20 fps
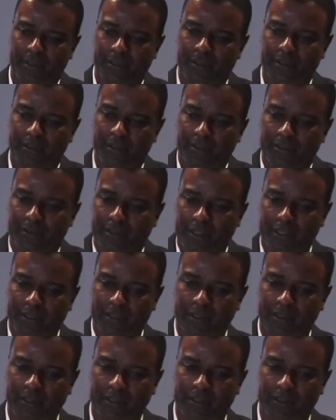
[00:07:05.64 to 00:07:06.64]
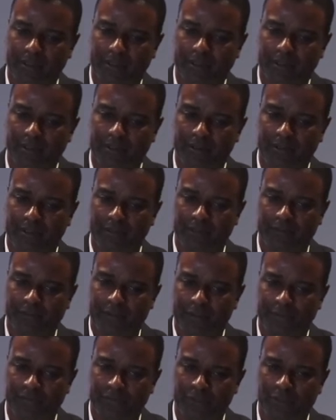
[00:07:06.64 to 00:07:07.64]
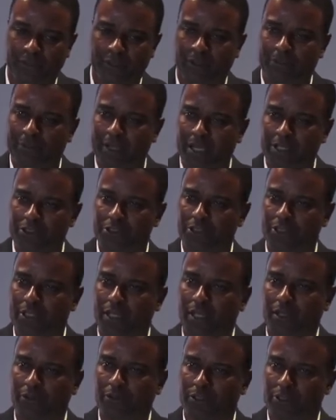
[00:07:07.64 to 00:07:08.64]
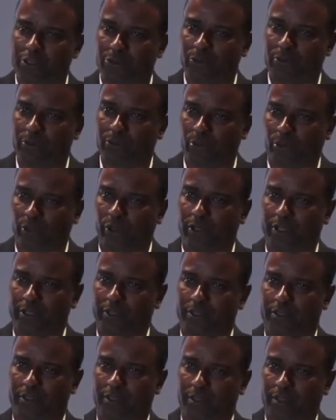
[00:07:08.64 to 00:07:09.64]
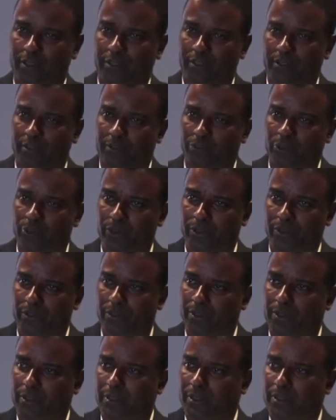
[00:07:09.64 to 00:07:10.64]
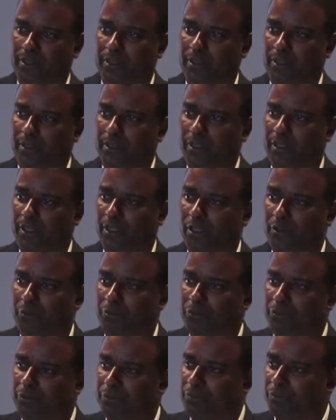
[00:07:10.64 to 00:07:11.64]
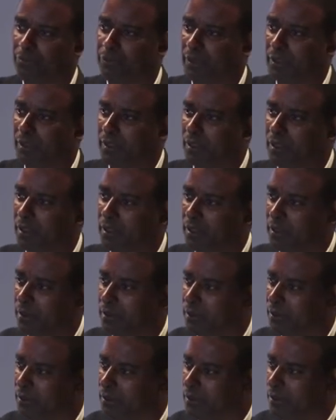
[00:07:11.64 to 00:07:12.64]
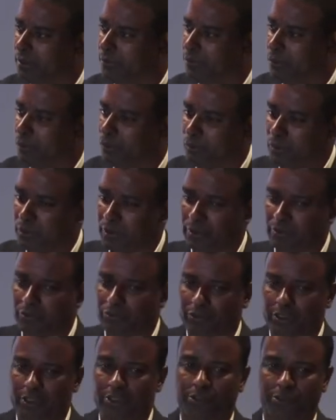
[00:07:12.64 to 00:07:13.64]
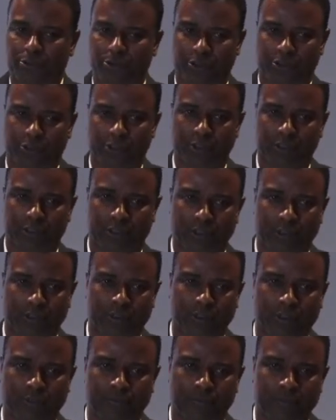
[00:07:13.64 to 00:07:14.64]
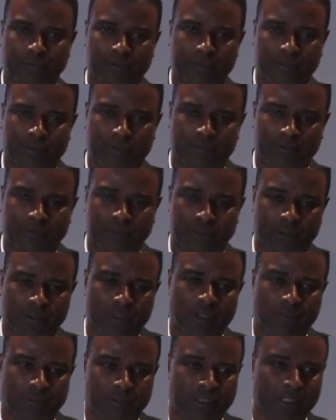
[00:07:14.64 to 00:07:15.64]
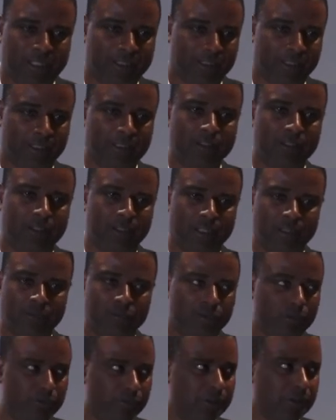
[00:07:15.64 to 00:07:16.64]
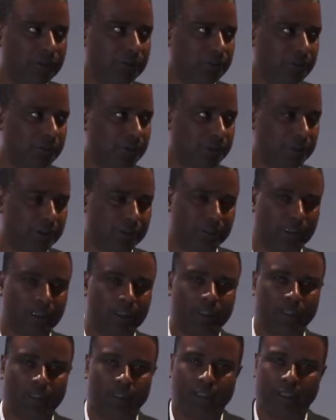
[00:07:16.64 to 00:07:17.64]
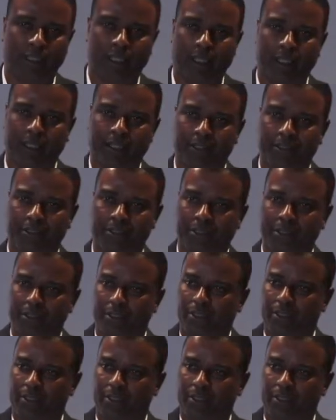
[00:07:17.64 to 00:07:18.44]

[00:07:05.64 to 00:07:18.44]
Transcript: you know, like uh, if, if, you can imagine how this would work um, with um, uh, pooling resources, uh, start with like intellectual resources. And